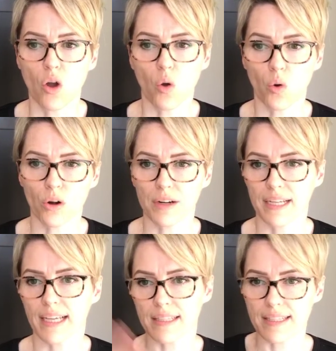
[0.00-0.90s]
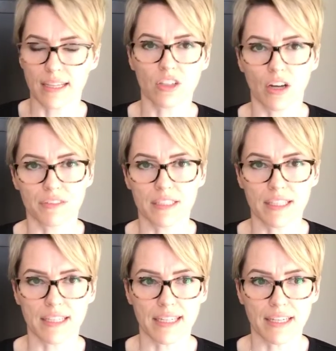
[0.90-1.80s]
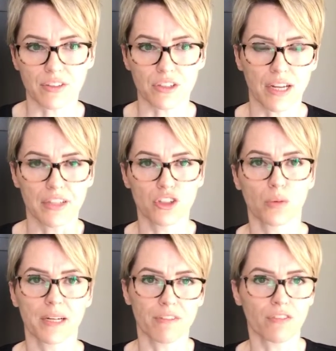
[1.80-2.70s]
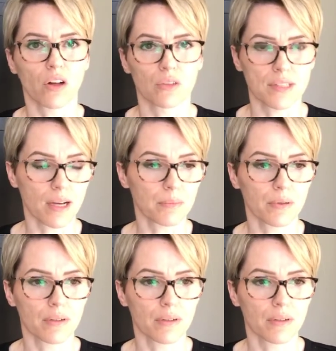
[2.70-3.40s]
Or it gets sent off into the ether and nobody follows up